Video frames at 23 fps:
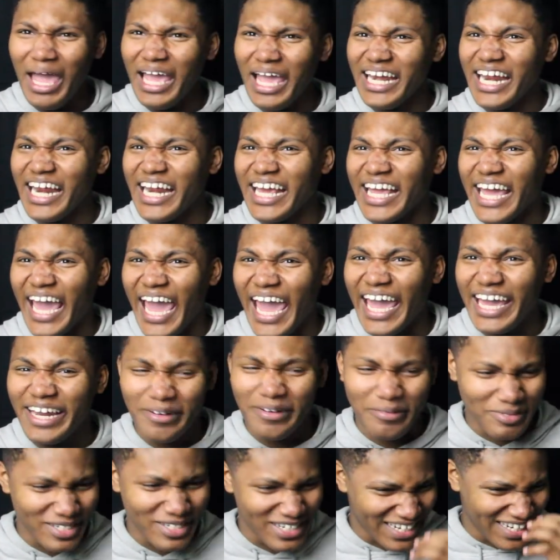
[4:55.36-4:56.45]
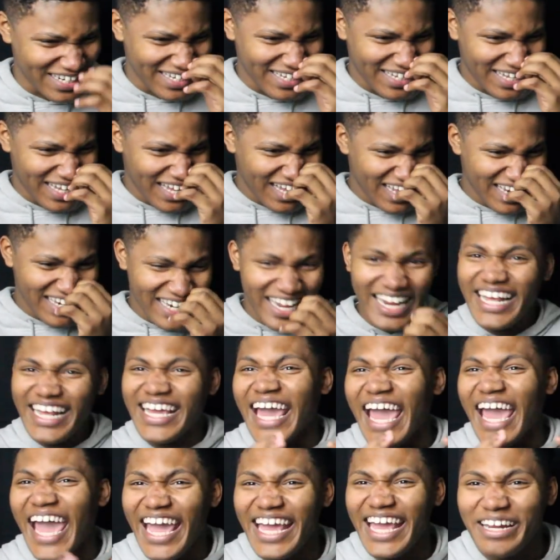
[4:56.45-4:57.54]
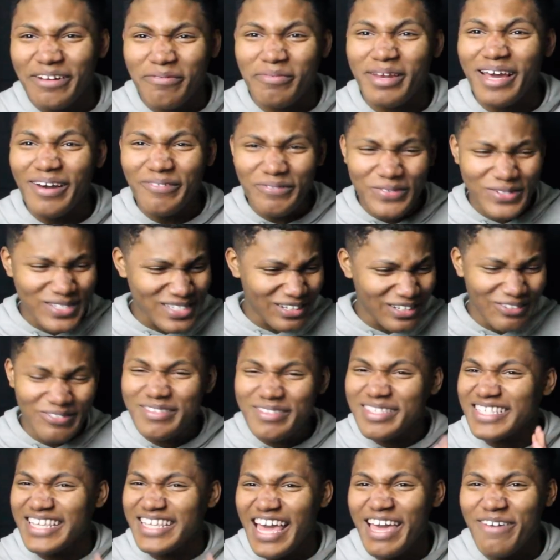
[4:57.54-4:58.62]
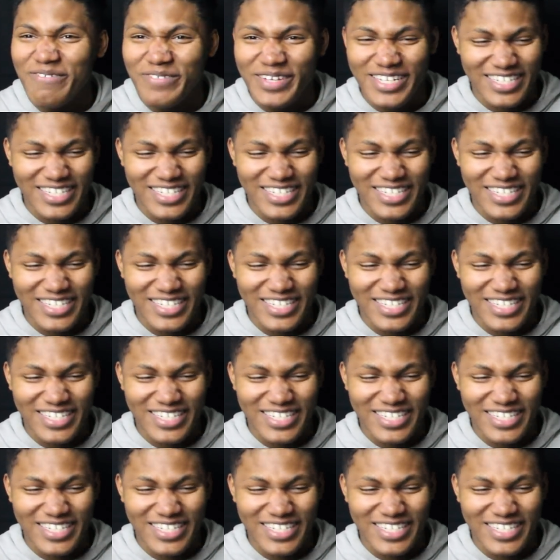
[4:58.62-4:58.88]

And then he ate him, G. And he ate him. That was so savage.